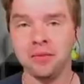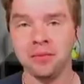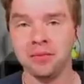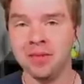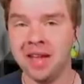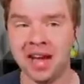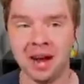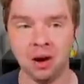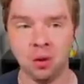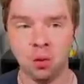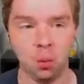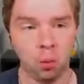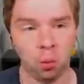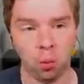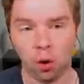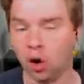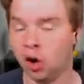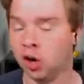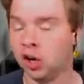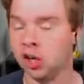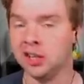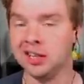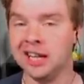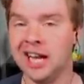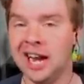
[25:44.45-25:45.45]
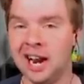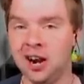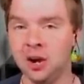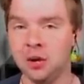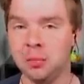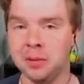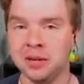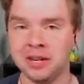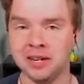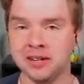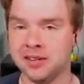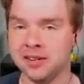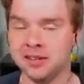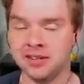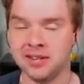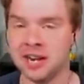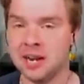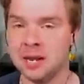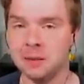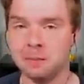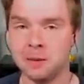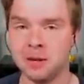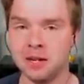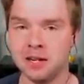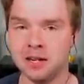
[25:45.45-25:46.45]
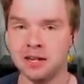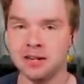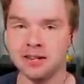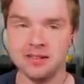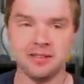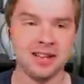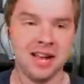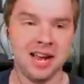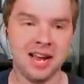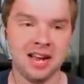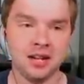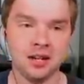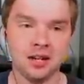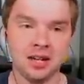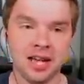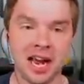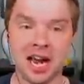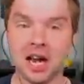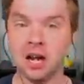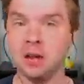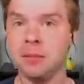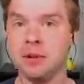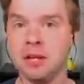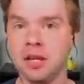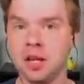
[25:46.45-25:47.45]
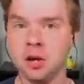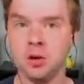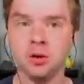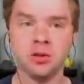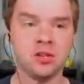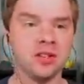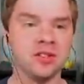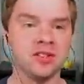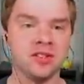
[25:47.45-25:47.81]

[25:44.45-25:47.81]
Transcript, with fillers: that weren't allowed because the typing is dead can be used,